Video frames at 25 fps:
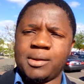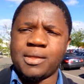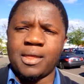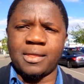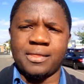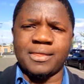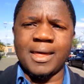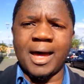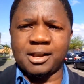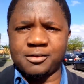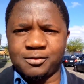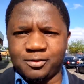
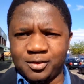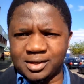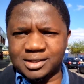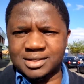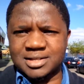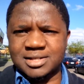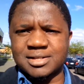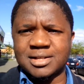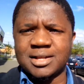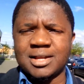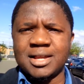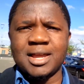whether that
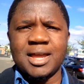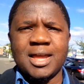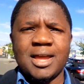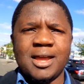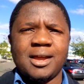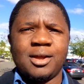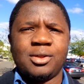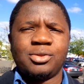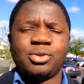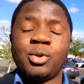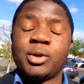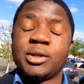fits,
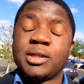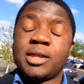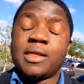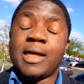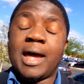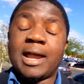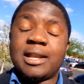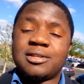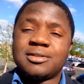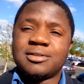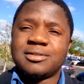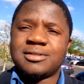whether
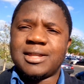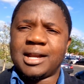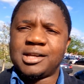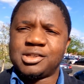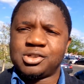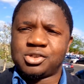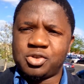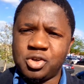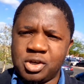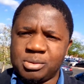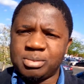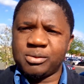that
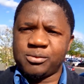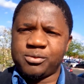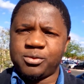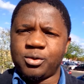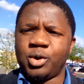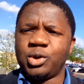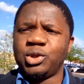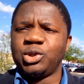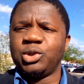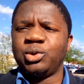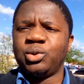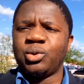is suitable
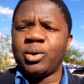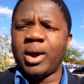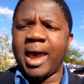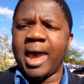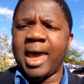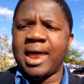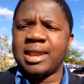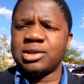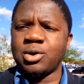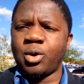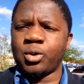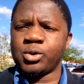for you,
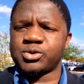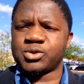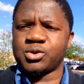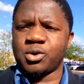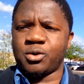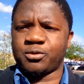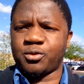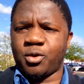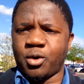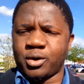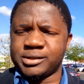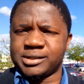and
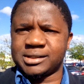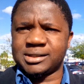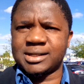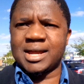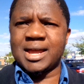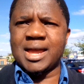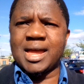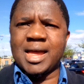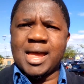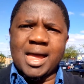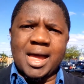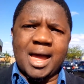also of course
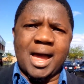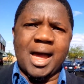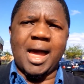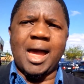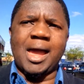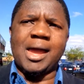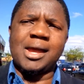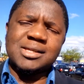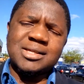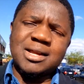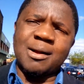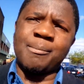
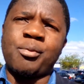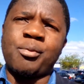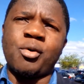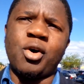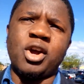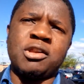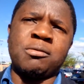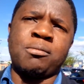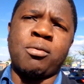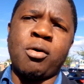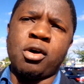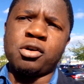at
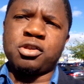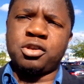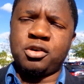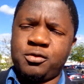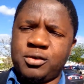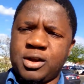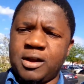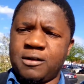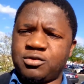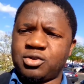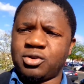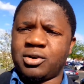point both
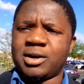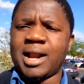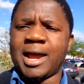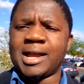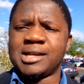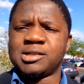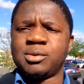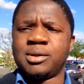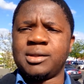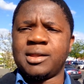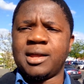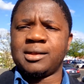of you have to
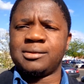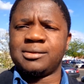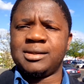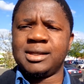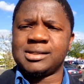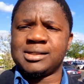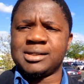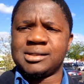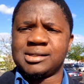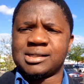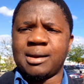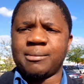realize whether
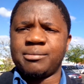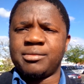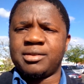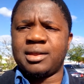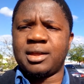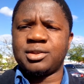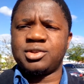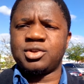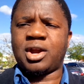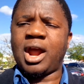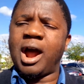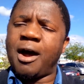this is something
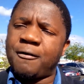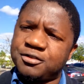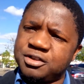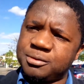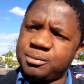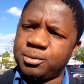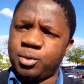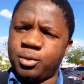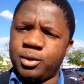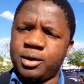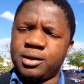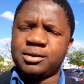that you're
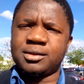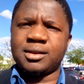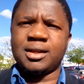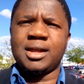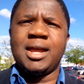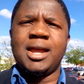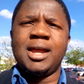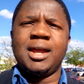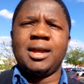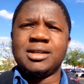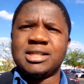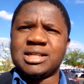comfortable with
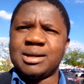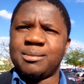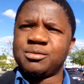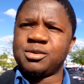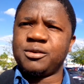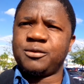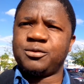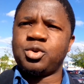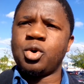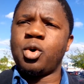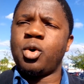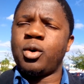in
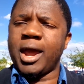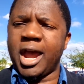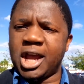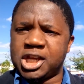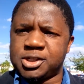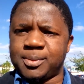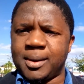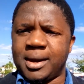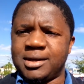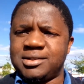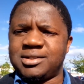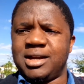terms of your
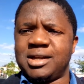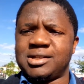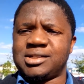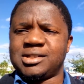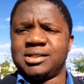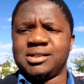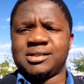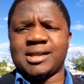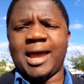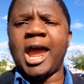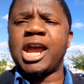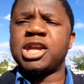
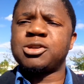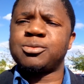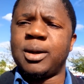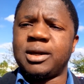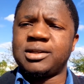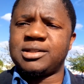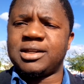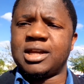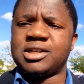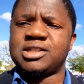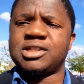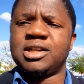expectations, their
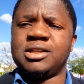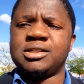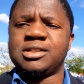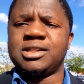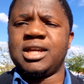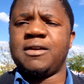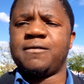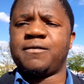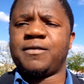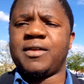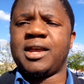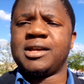
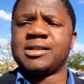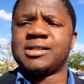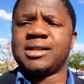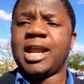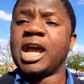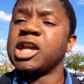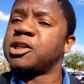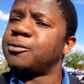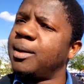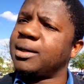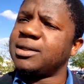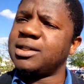expectations. If there is
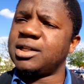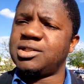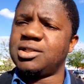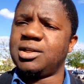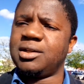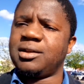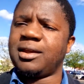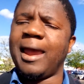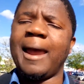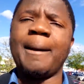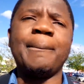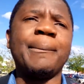an
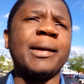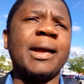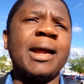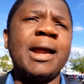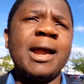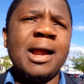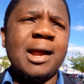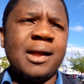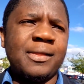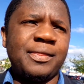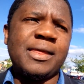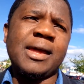expectation gap,
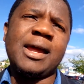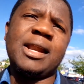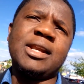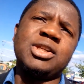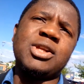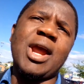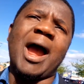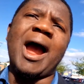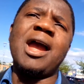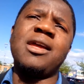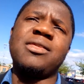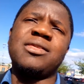
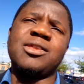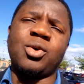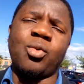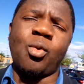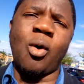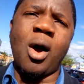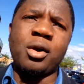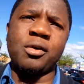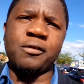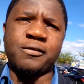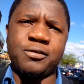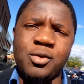then either
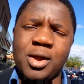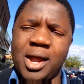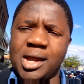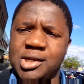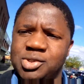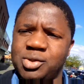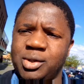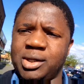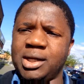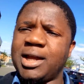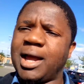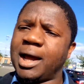one of you
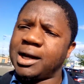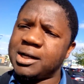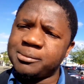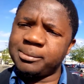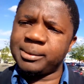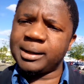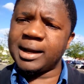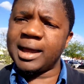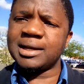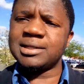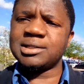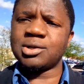has to
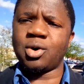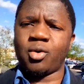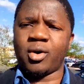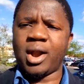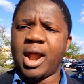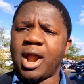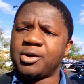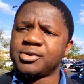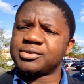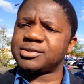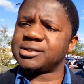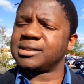recalibrate, or
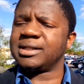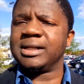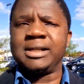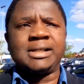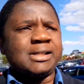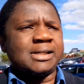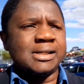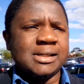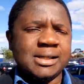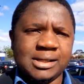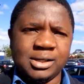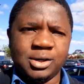else
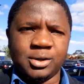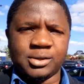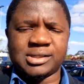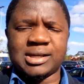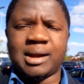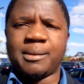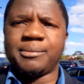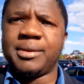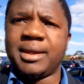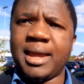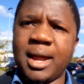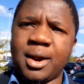
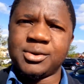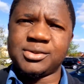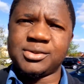something